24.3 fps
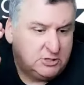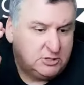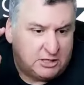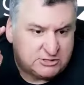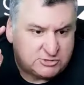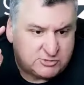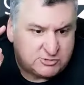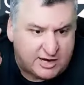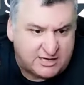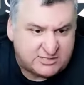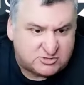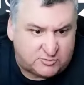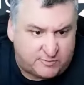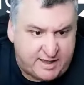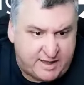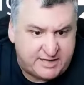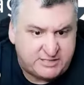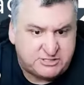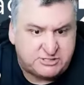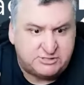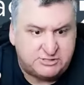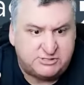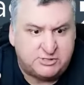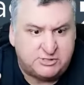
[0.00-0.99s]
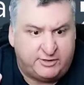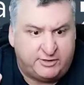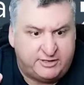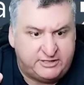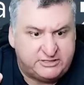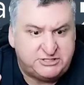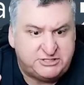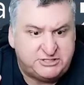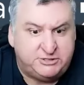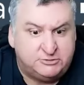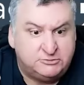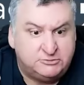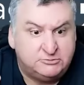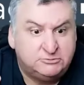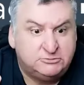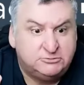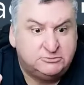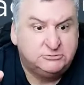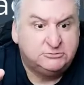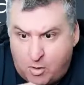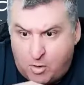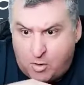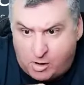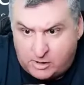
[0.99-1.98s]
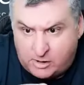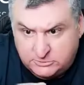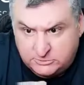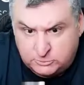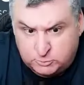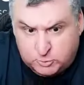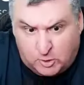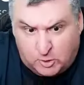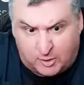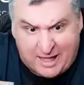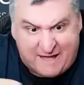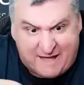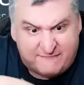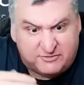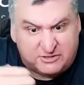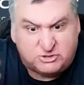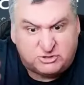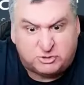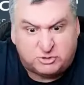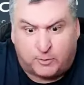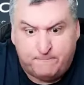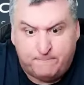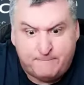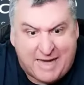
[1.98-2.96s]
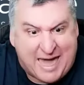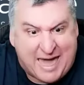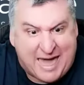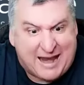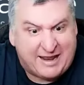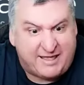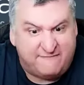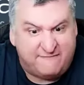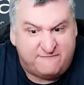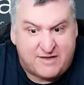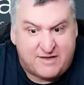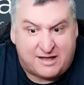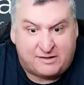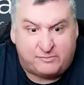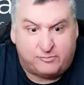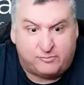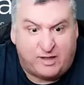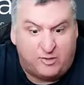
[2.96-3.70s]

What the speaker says: a transformation zone issue, will have a dramatic effect.